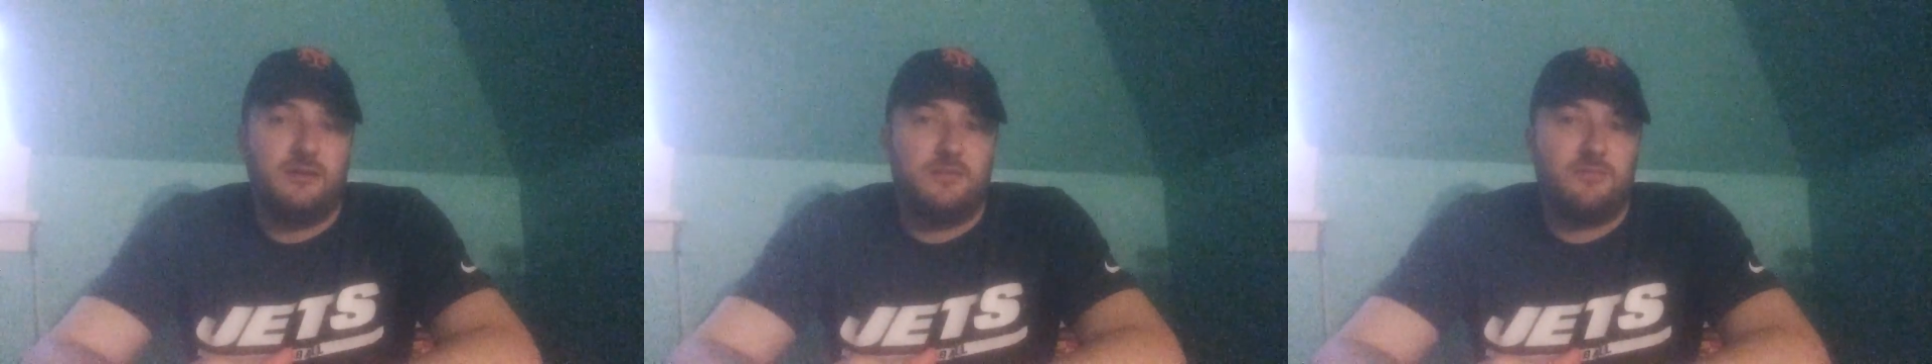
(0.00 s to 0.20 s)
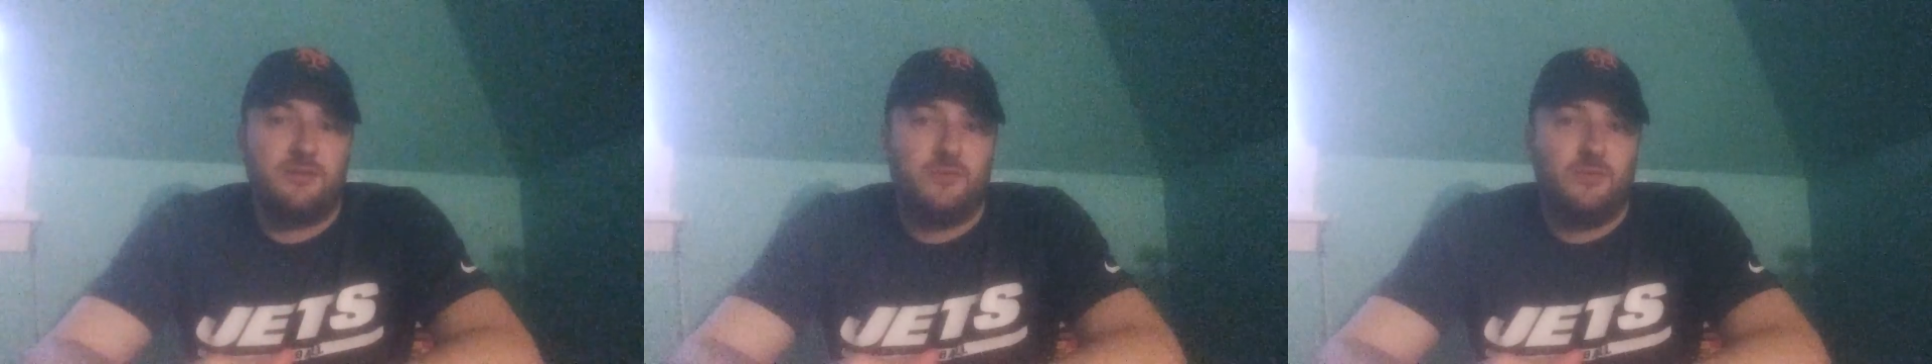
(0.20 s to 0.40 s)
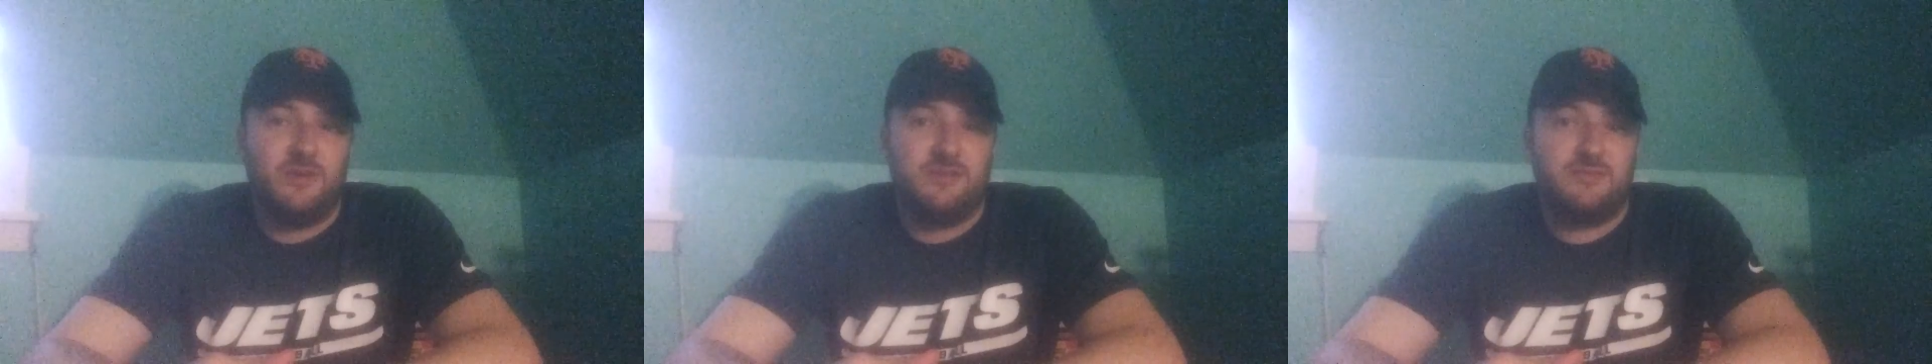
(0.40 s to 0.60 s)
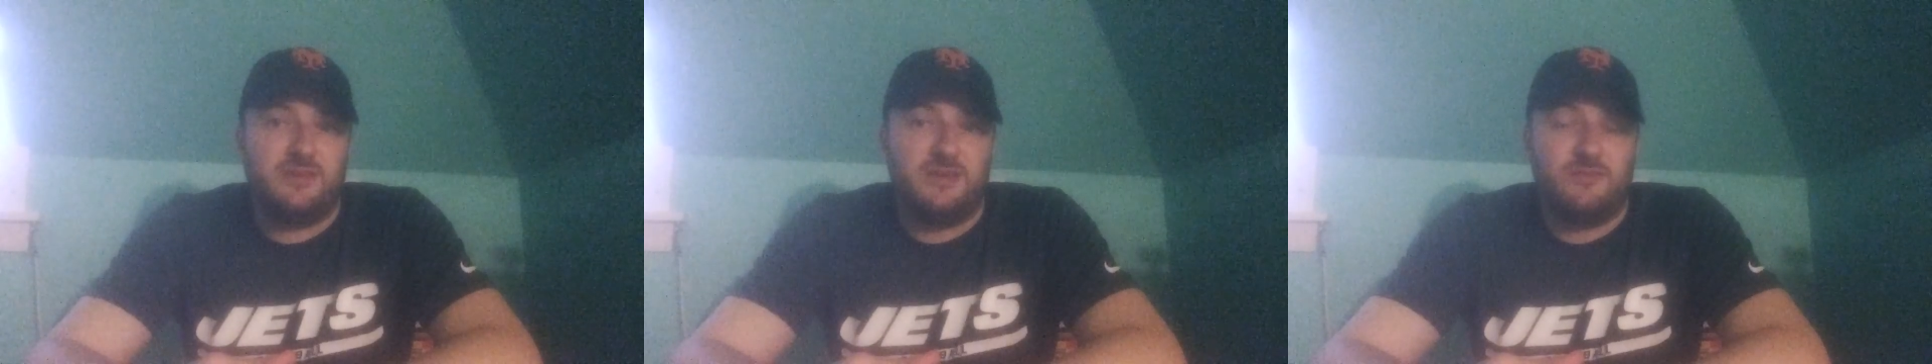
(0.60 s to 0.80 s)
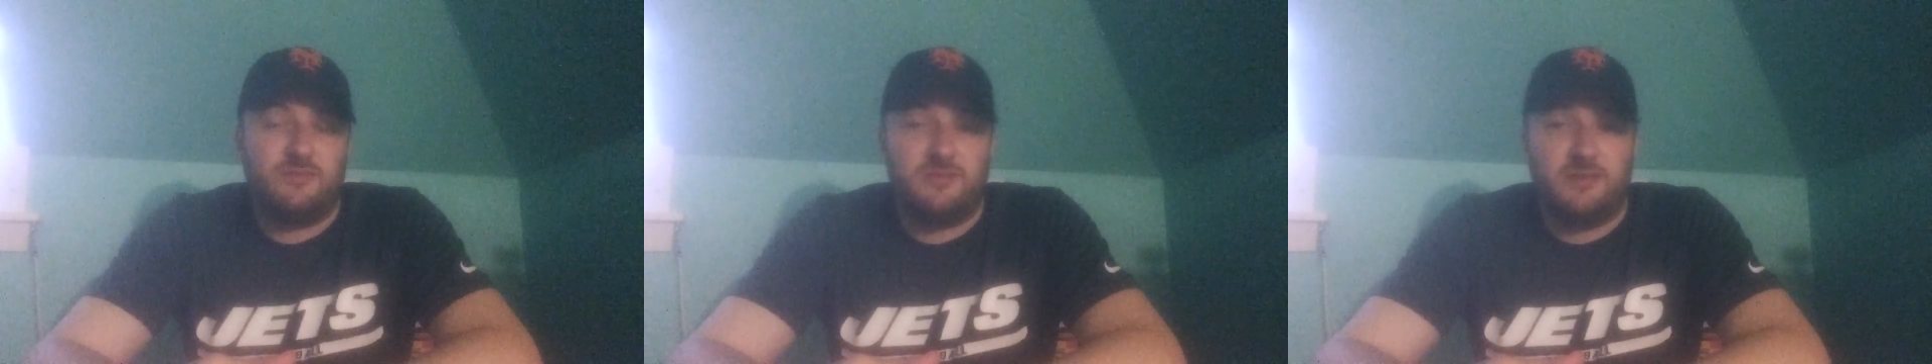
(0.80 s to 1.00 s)
for
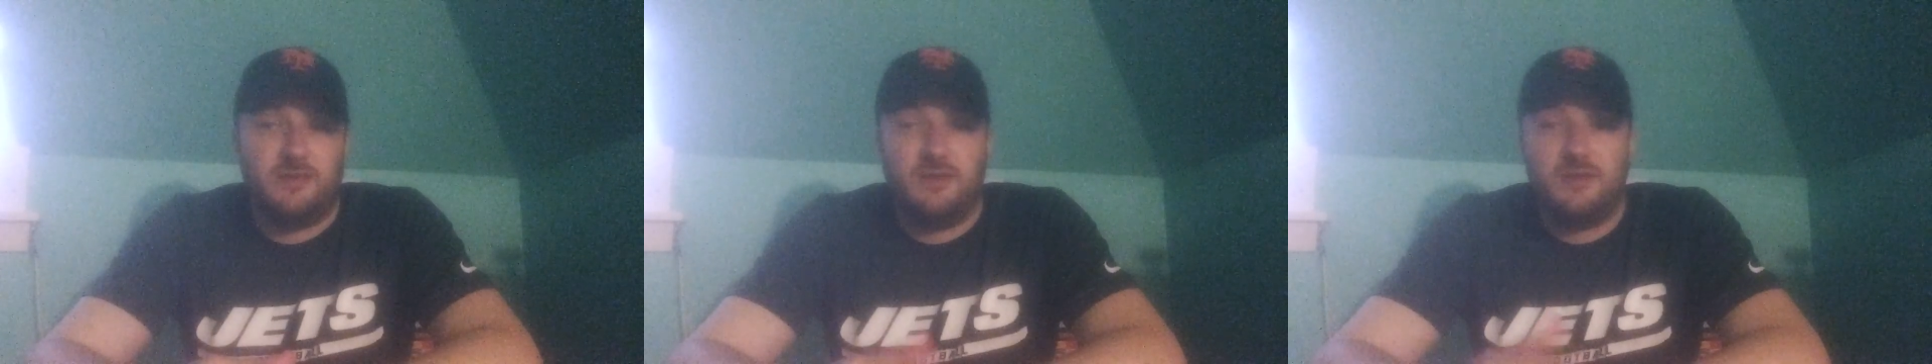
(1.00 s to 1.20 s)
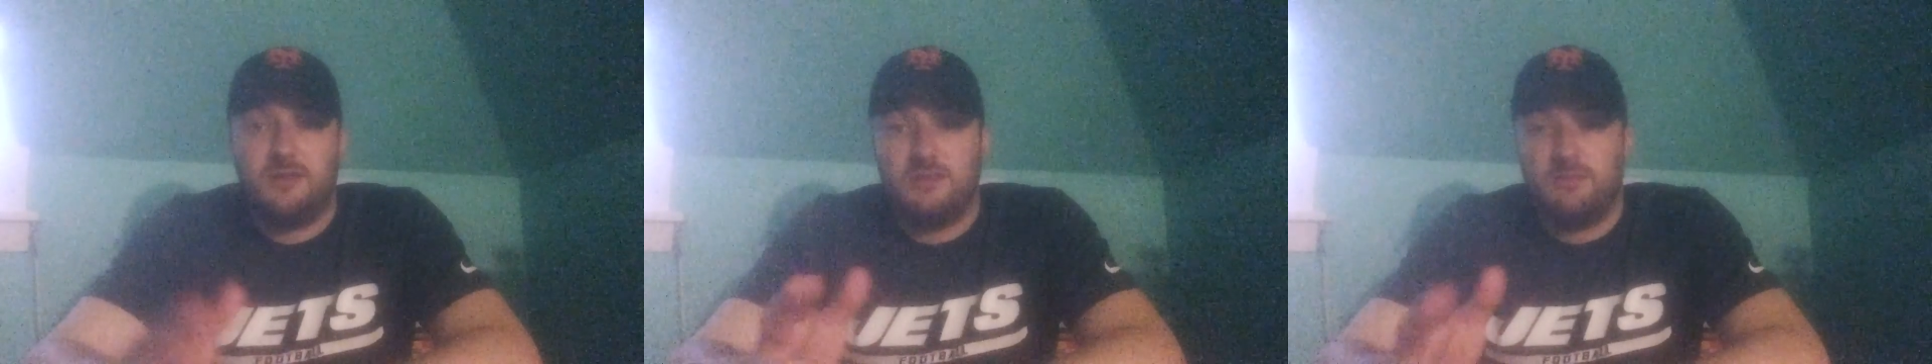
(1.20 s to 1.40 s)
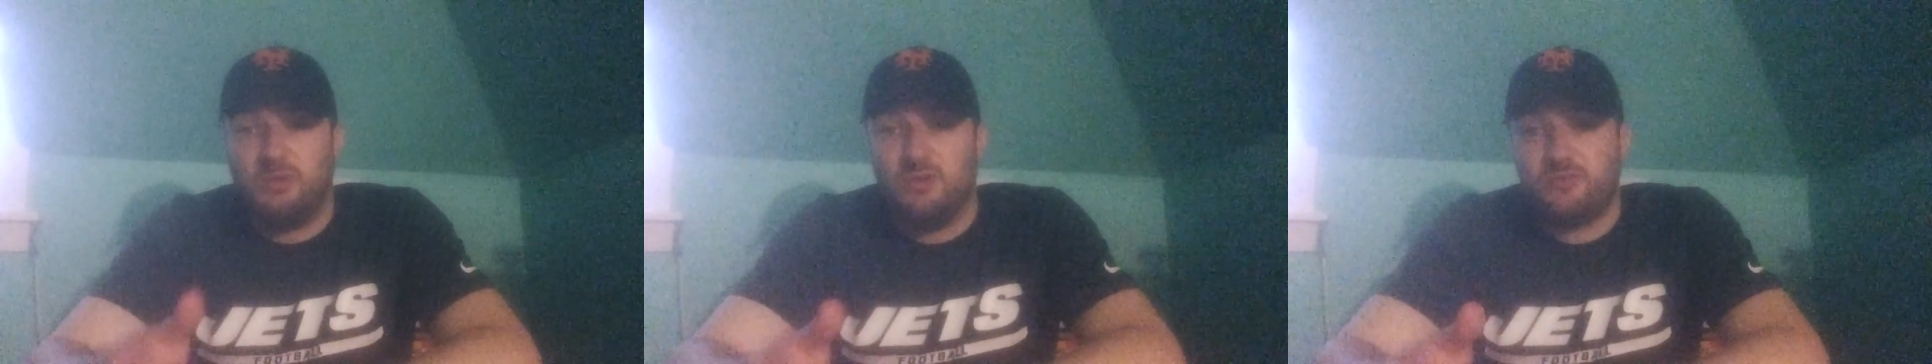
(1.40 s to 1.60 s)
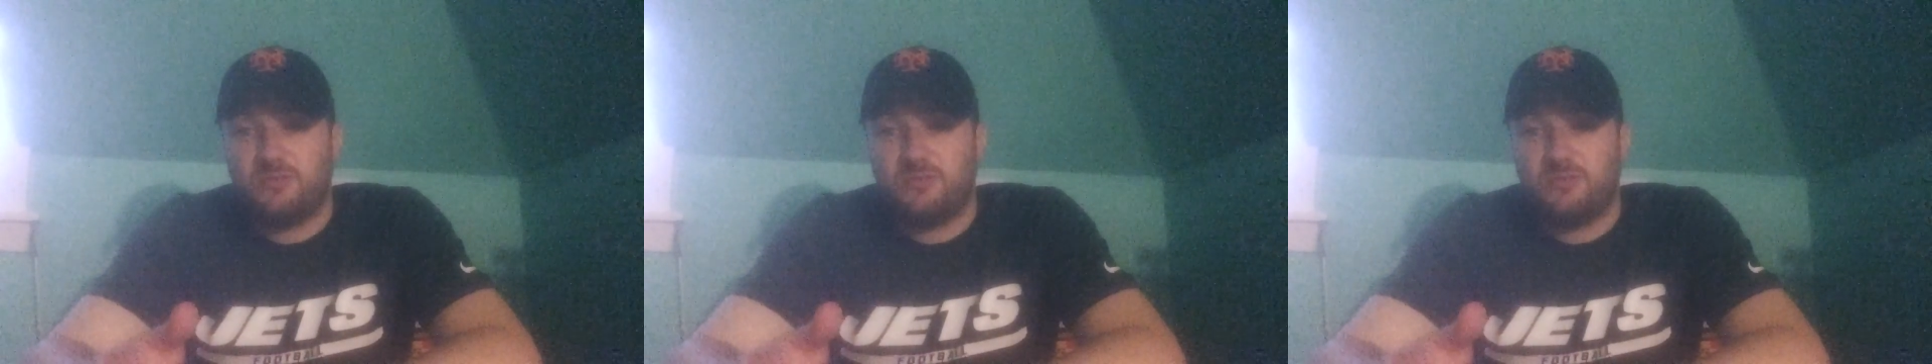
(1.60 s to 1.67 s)
NYCFC. The most